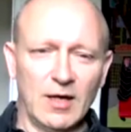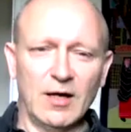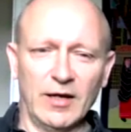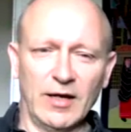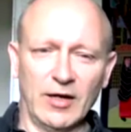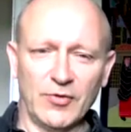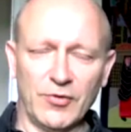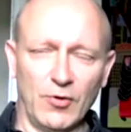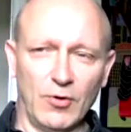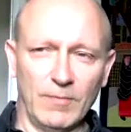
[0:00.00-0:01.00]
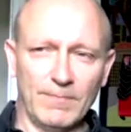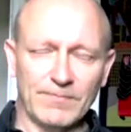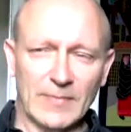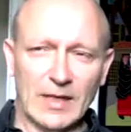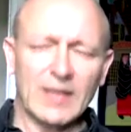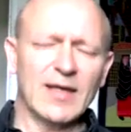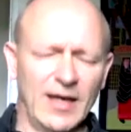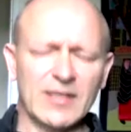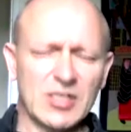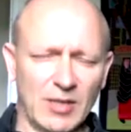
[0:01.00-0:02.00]
And then I thought, yeah,
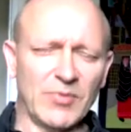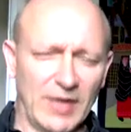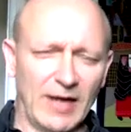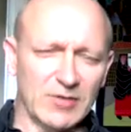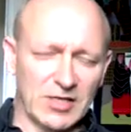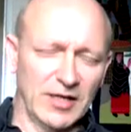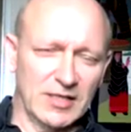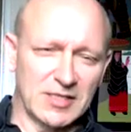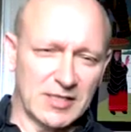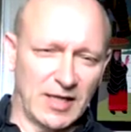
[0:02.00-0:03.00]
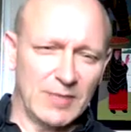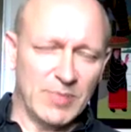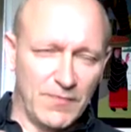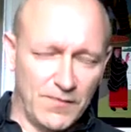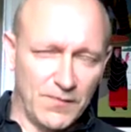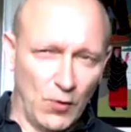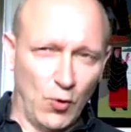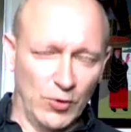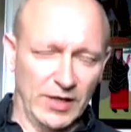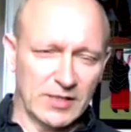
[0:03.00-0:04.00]
there's something else I need to say
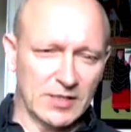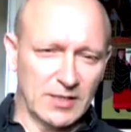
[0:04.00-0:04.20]
before this.